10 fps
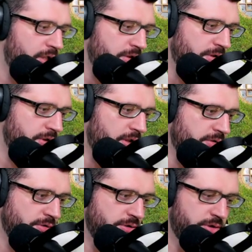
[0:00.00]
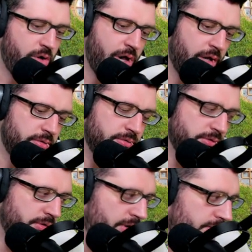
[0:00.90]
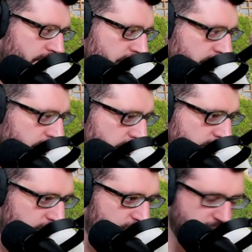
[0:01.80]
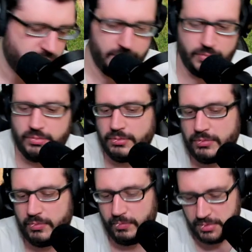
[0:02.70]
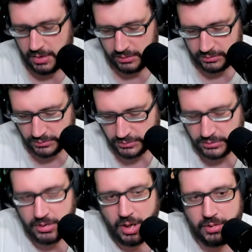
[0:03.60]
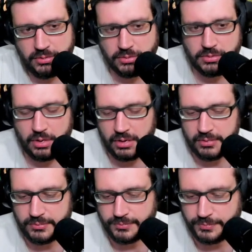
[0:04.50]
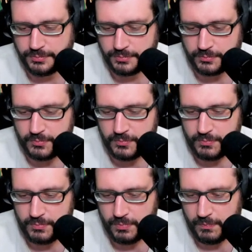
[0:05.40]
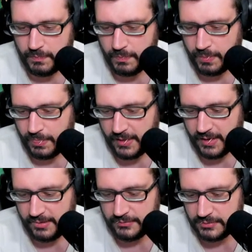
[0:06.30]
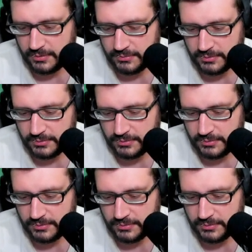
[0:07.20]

Yeah, well, I had just like, the thing is like, hopefully, because I'm in this discussion, how I talk is how I talk.